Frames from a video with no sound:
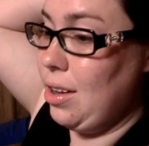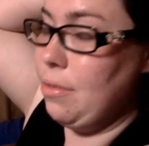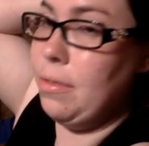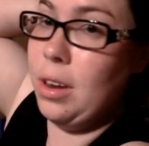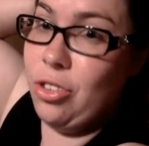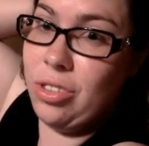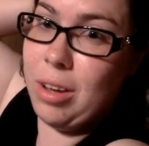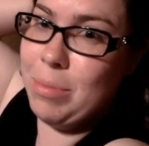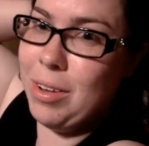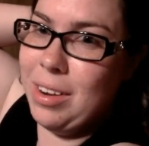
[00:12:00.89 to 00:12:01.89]
finished
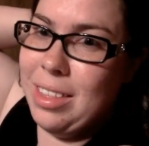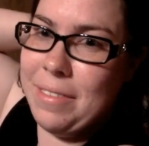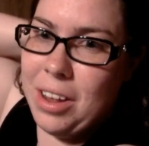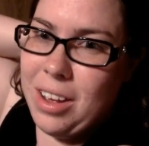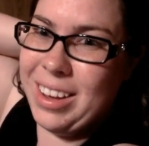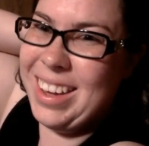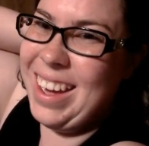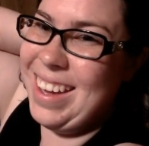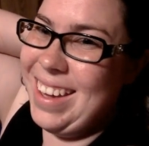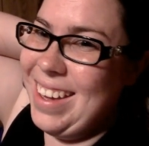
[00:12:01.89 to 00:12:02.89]
uploading the vlog.
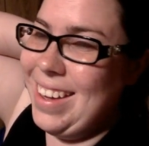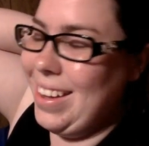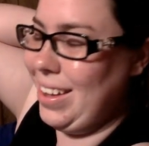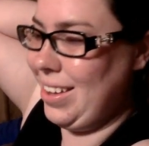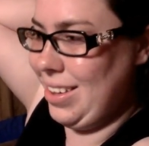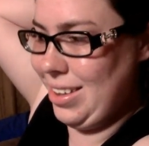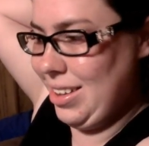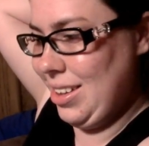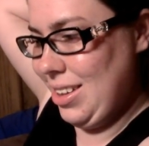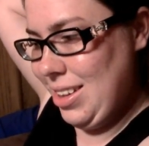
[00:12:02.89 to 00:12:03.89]
Yay!
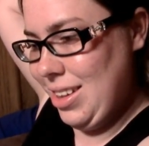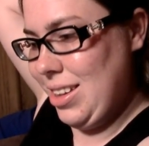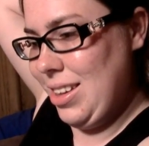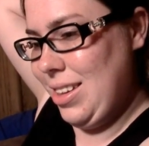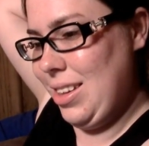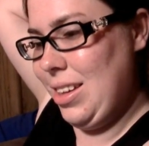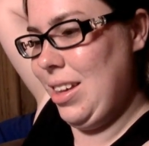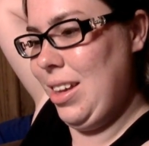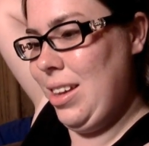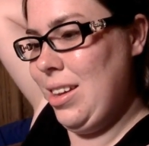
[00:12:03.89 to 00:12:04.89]

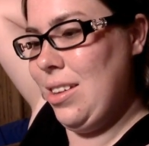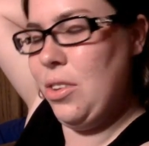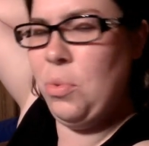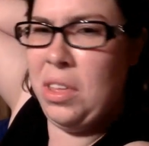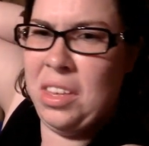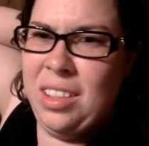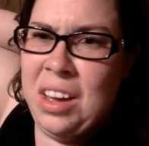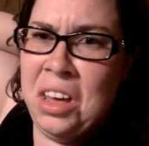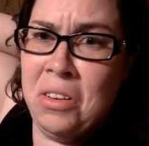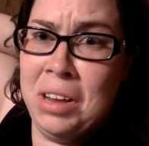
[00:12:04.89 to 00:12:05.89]
And with a
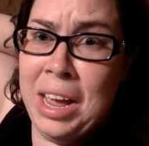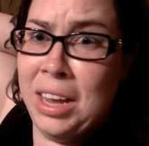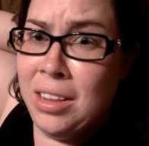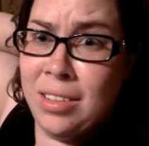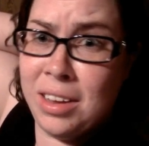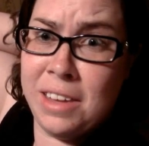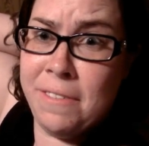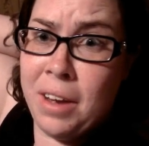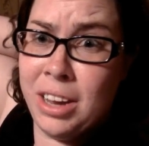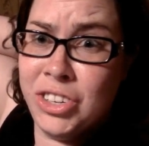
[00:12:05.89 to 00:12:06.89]
title like Kentucky
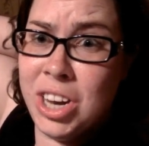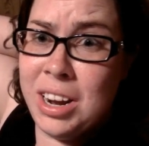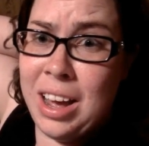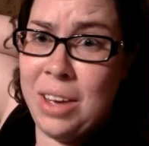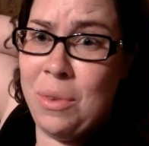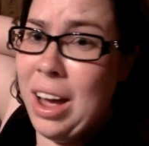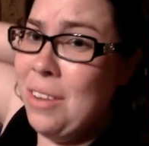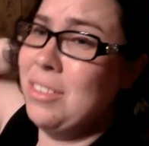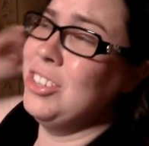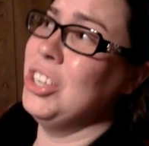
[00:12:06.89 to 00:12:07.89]
Fried Jedi, why
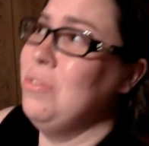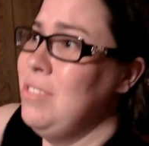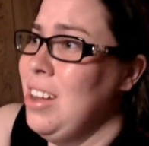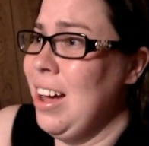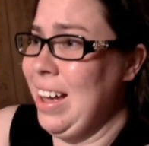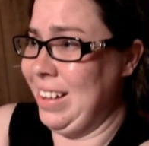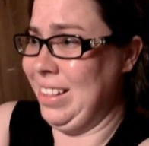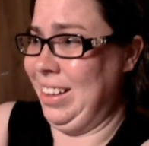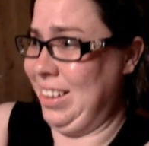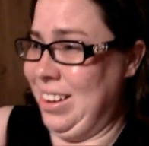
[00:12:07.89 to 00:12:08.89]
would you not
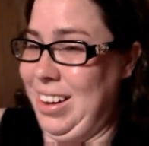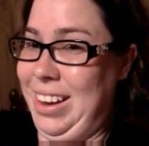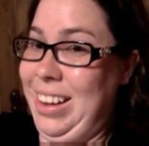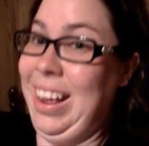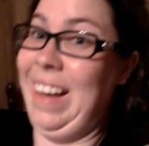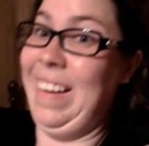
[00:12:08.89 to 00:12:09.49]
click on it?